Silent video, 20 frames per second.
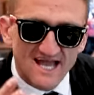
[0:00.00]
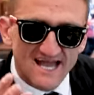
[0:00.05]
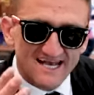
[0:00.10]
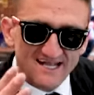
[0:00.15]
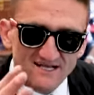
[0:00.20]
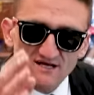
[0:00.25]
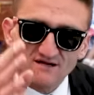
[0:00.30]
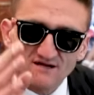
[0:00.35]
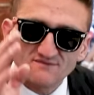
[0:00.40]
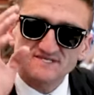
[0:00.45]
And
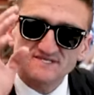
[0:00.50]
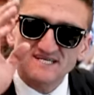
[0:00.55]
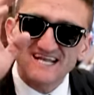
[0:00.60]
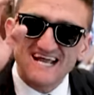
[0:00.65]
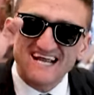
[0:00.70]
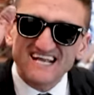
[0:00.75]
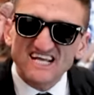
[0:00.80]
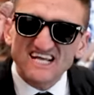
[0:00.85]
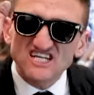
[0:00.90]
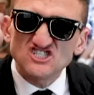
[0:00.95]
it comes in
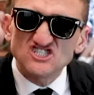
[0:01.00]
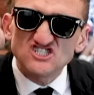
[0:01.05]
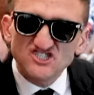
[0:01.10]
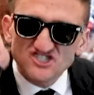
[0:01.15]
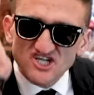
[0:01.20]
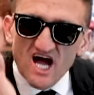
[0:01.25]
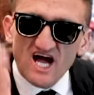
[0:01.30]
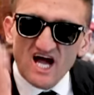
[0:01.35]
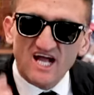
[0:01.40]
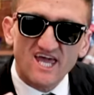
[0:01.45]
at a
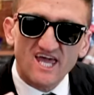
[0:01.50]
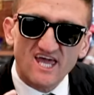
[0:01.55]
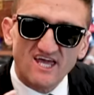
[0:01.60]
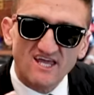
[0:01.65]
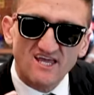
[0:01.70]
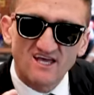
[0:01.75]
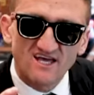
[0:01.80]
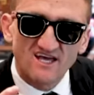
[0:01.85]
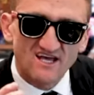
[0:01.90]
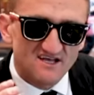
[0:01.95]

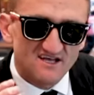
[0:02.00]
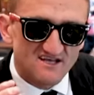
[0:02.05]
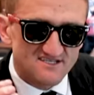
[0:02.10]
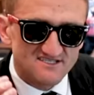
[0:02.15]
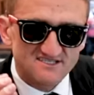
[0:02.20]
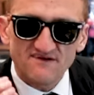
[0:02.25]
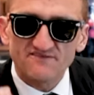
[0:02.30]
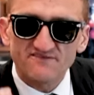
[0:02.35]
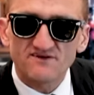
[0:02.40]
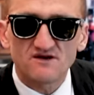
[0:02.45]
shocking
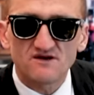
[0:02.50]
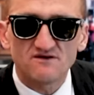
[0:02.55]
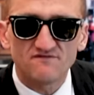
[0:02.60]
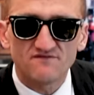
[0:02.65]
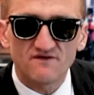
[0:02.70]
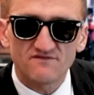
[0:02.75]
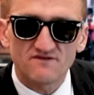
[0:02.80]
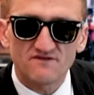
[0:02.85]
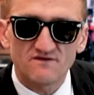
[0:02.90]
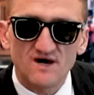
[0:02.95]

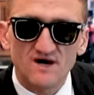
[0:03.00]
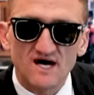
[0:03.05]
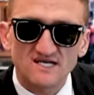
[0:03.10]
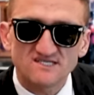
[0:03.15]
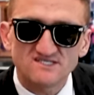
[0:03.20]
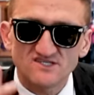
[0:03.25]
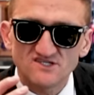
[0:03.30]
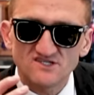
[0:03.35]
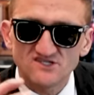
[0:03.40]
750 bucks.